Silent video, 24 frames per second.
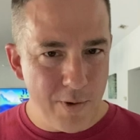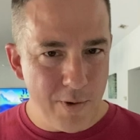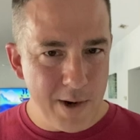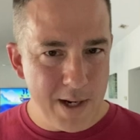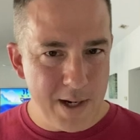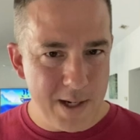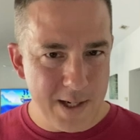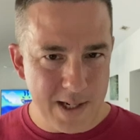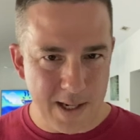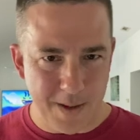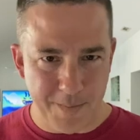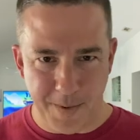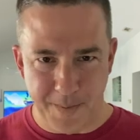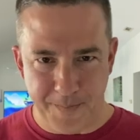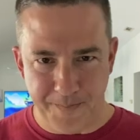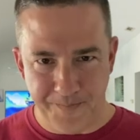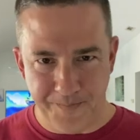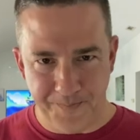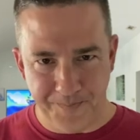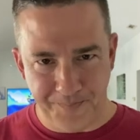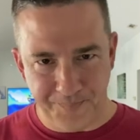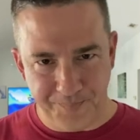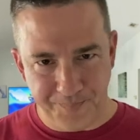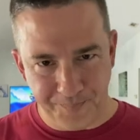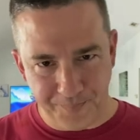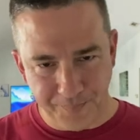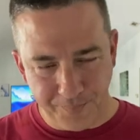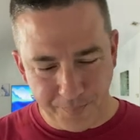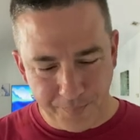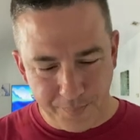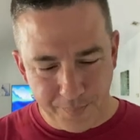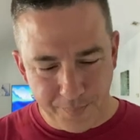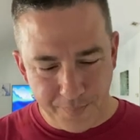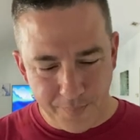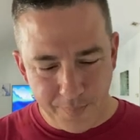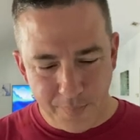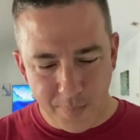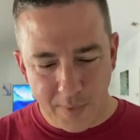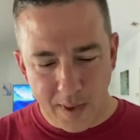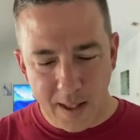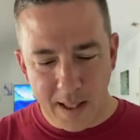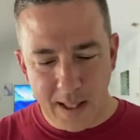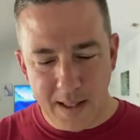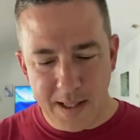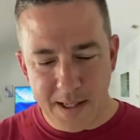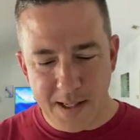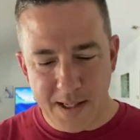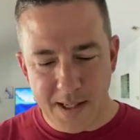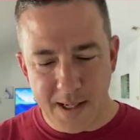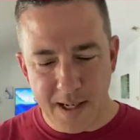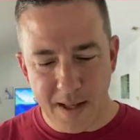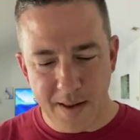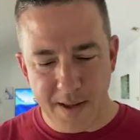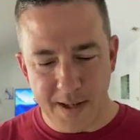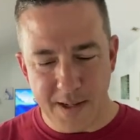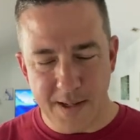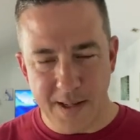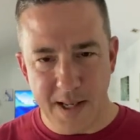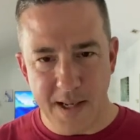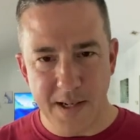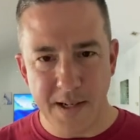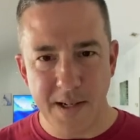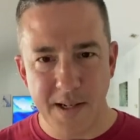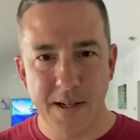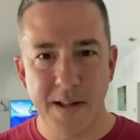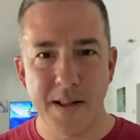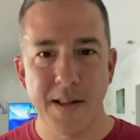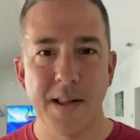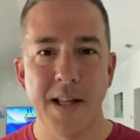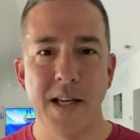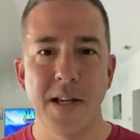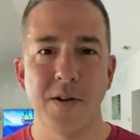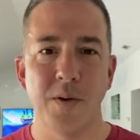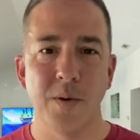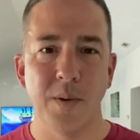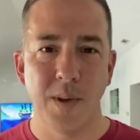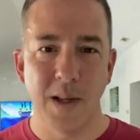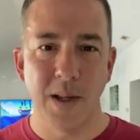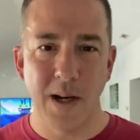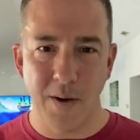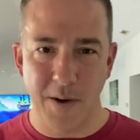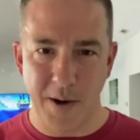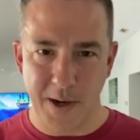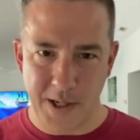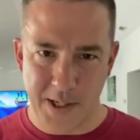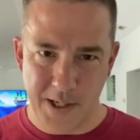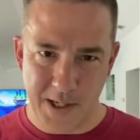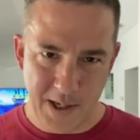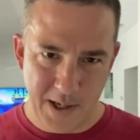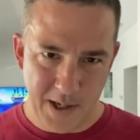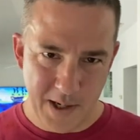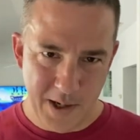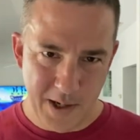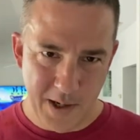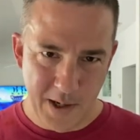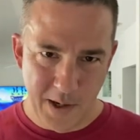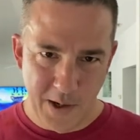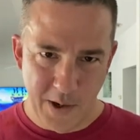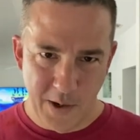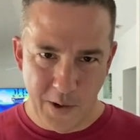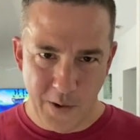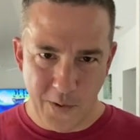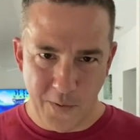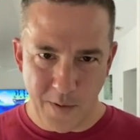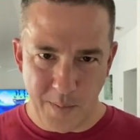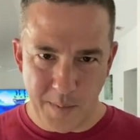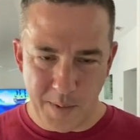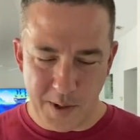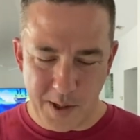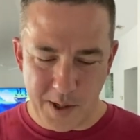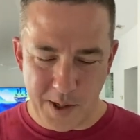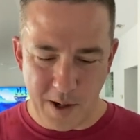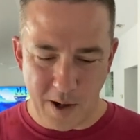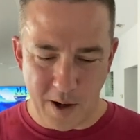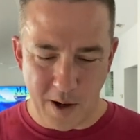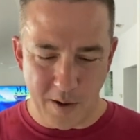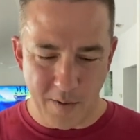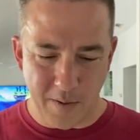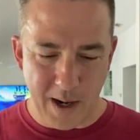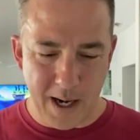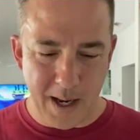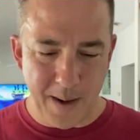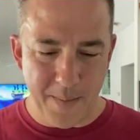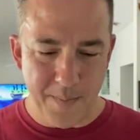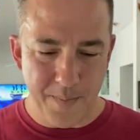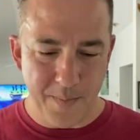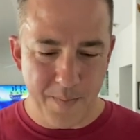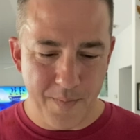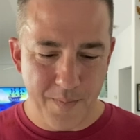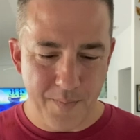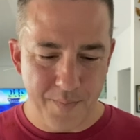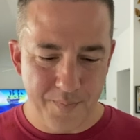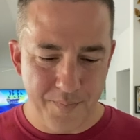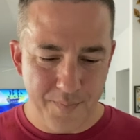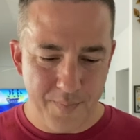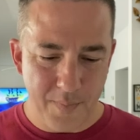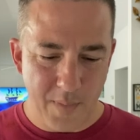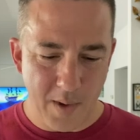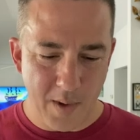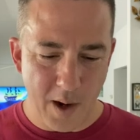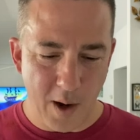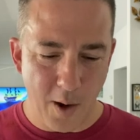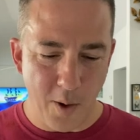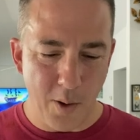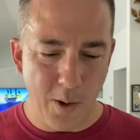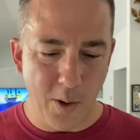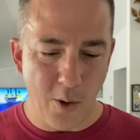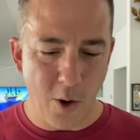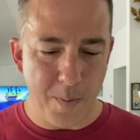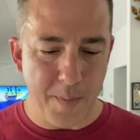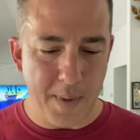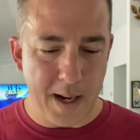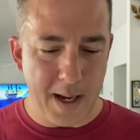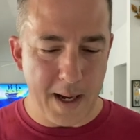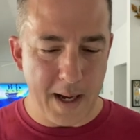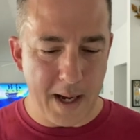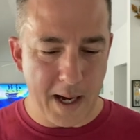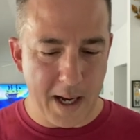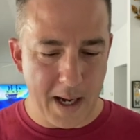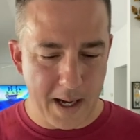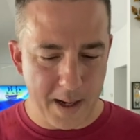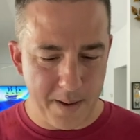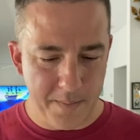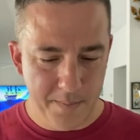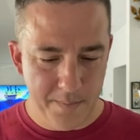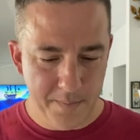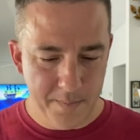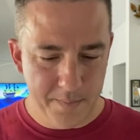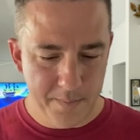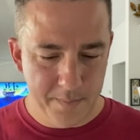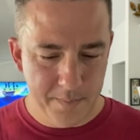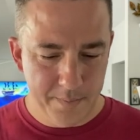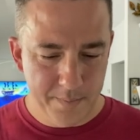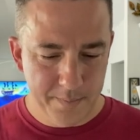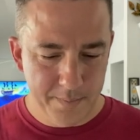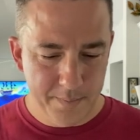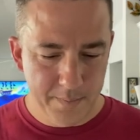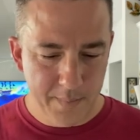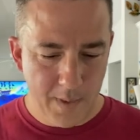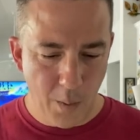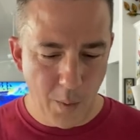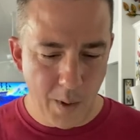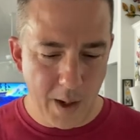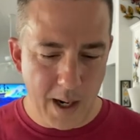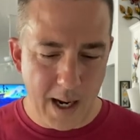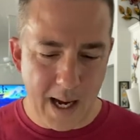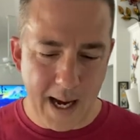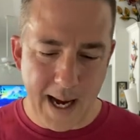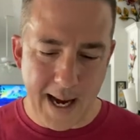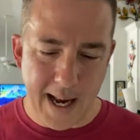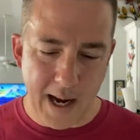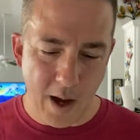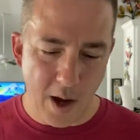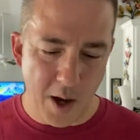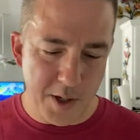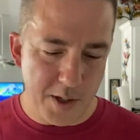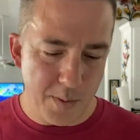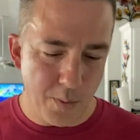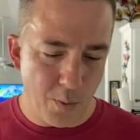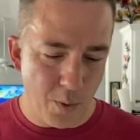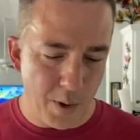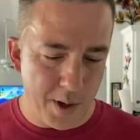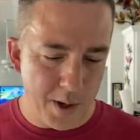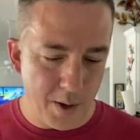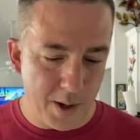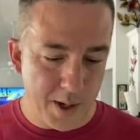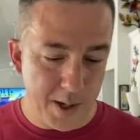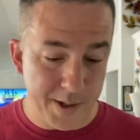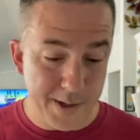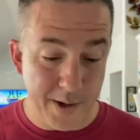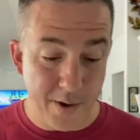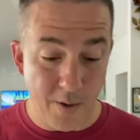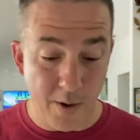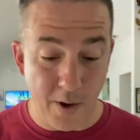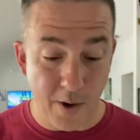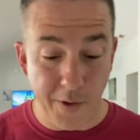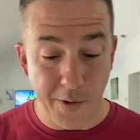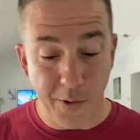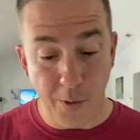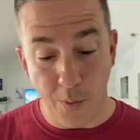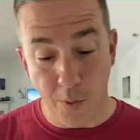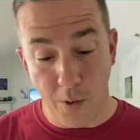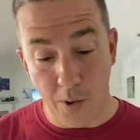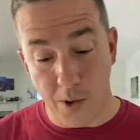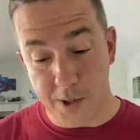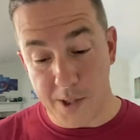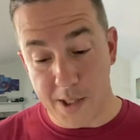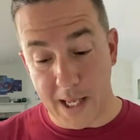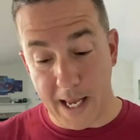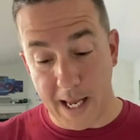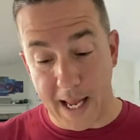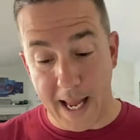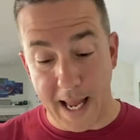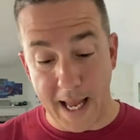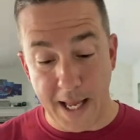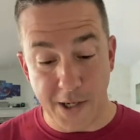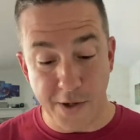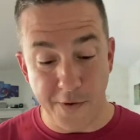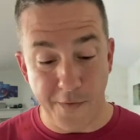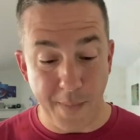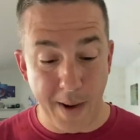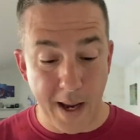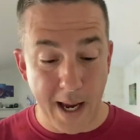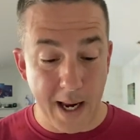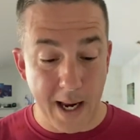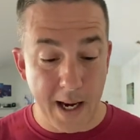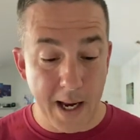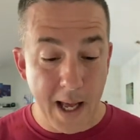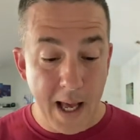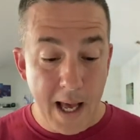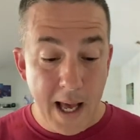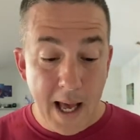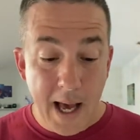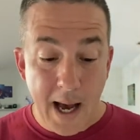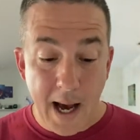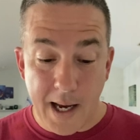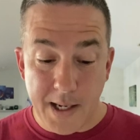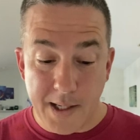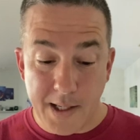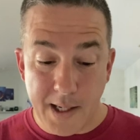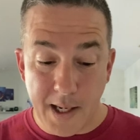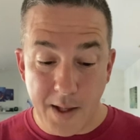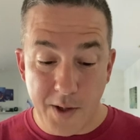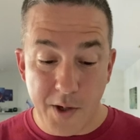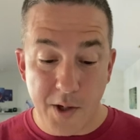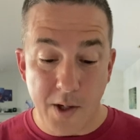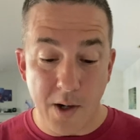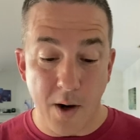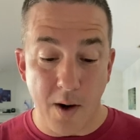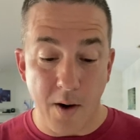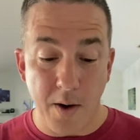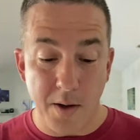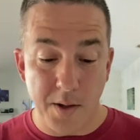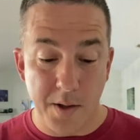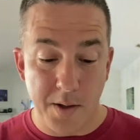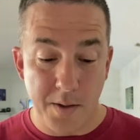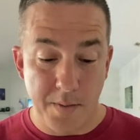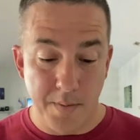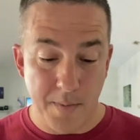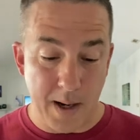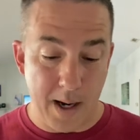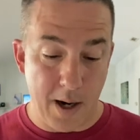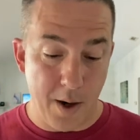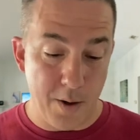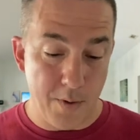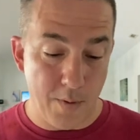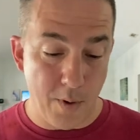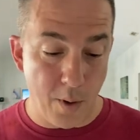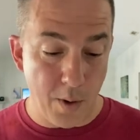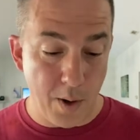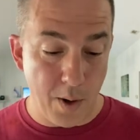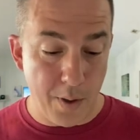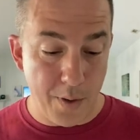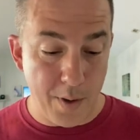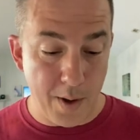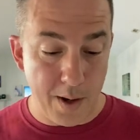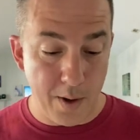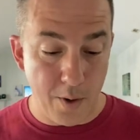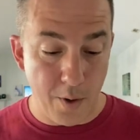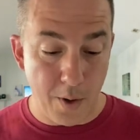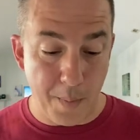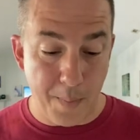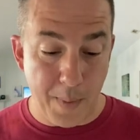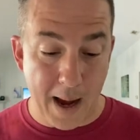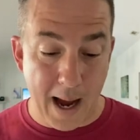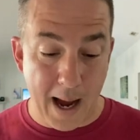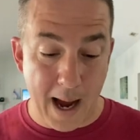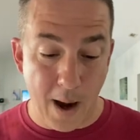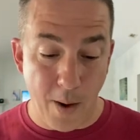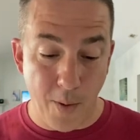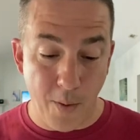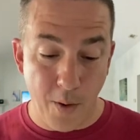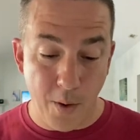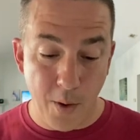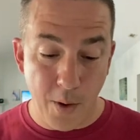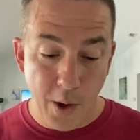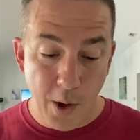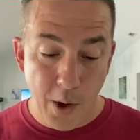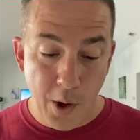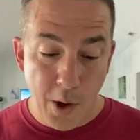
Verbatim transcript: read you something. Listen to this. This is these are lyrics from a song. Ready? Oh Lord my God, when I in awesome wonder consider all the worlds thy hands have made, I see the stars, I hear the rolling thunder, the power